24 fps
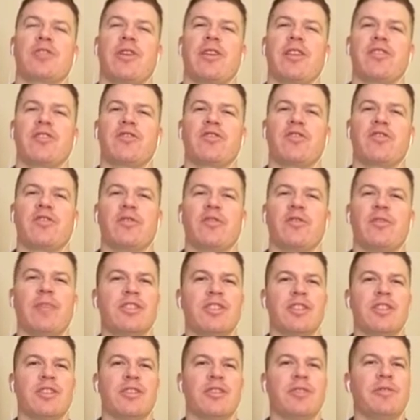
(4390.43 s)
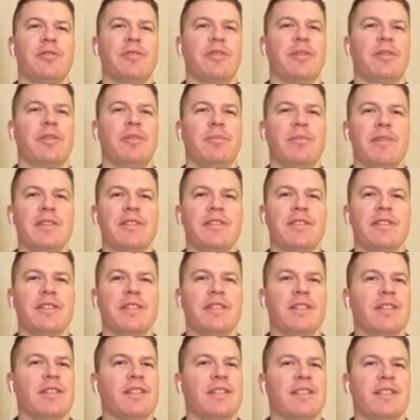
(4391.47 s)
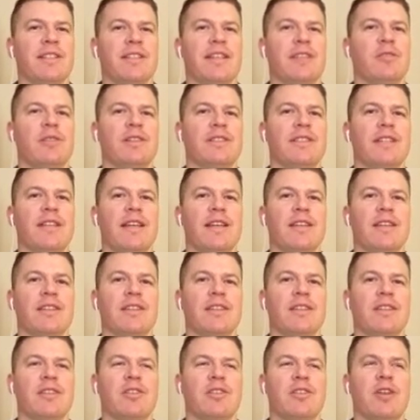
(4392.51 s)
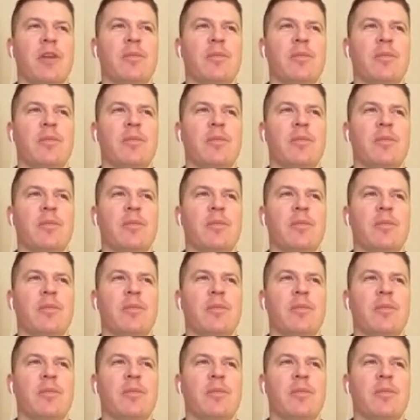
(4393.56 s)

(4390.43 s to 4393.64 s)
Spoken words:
transformation, in a moment, they don't want that.